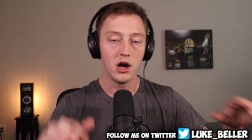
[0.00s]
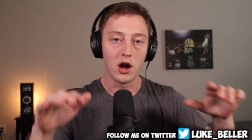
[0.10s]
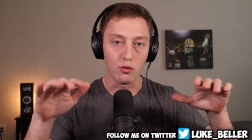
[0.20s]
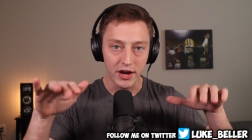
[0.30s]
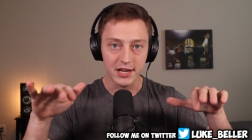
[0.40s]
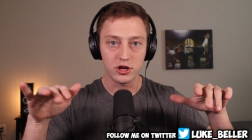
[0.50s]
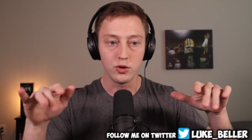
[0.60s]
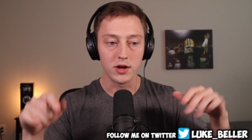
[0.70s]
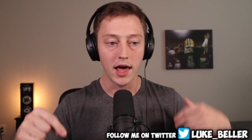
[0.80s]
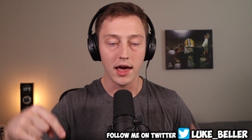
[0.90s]
a written
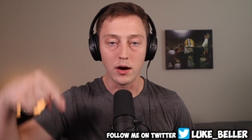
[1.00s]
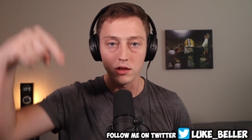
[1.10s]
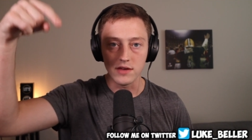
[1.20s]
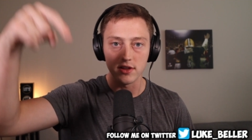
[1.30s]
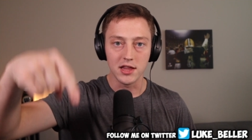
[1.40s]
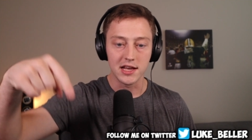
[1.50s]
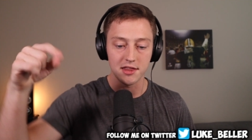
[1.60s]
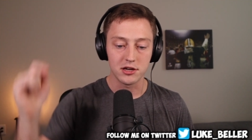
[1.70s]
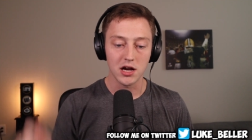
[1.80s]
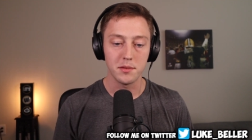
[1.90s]
Q&A, I'll leave it linked at
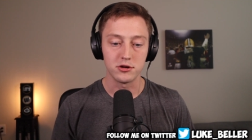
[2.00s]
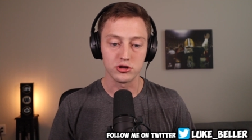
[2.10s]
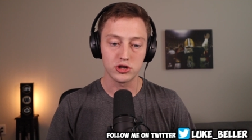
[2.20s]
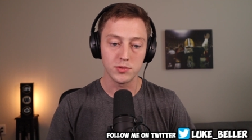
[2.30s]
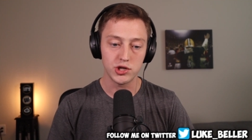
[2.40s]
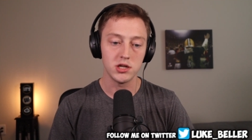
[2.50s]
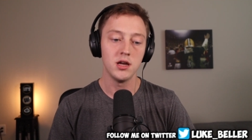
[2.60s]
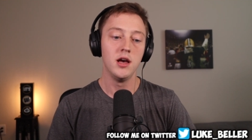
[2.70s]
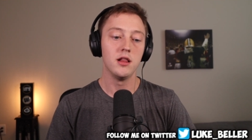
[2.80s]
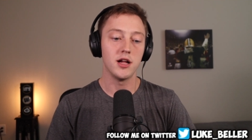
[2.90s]
the top of the description.
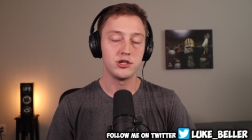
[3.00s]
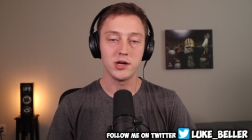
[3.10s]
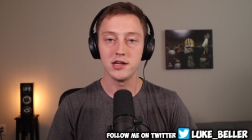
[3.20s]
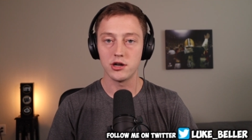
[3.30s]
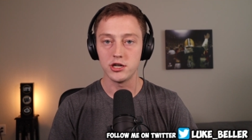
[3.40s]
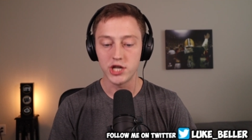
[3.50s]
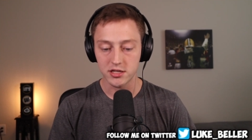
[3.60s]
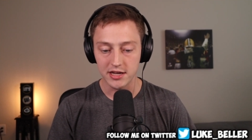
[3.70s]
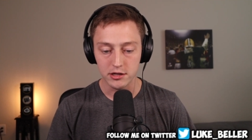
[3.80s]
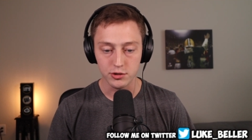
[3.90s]
Lots of you guys already
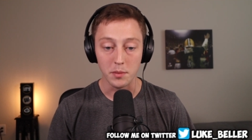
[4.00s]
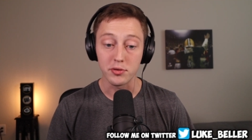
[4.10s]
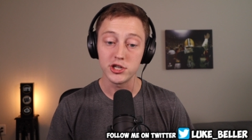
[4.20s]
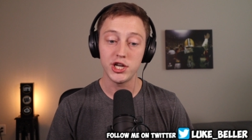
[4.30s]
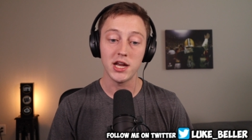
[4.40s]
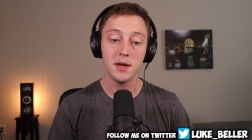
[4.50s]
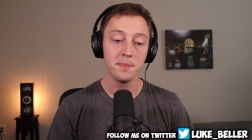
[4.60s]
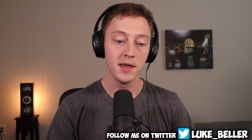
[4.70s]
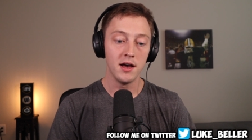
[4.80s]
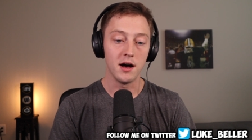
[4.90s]
checked it out, so I appreciate
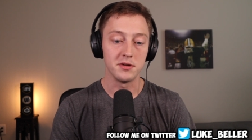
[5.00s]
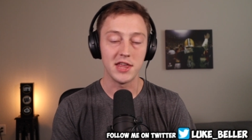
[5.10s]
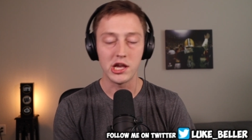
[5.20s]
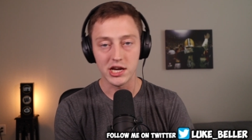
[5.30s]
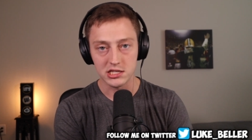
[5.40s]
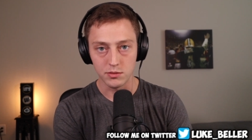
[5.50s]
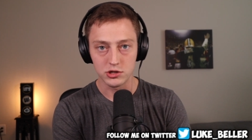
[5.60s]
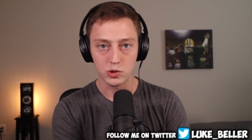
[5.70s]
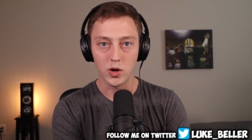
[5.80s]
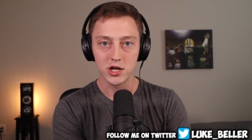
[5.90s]
it. But thank you guys so
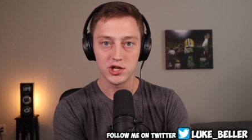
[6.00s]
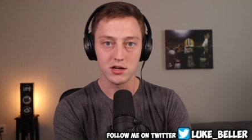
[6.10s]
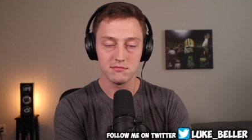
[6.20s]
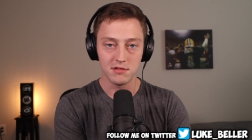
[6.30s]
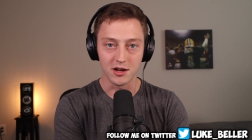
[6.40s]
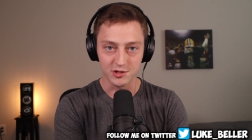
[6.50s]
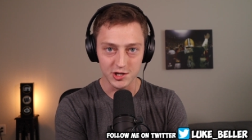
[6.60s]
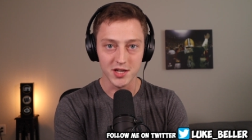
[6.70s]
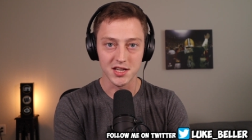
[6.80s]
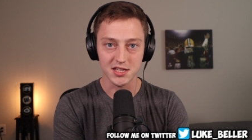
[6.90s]
much for watching, and I'll
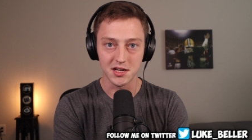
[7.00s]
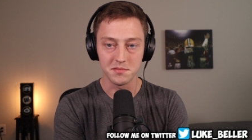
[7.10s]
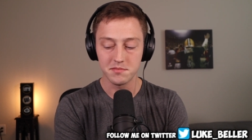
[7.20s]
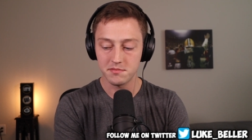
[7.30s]
see you guys next time.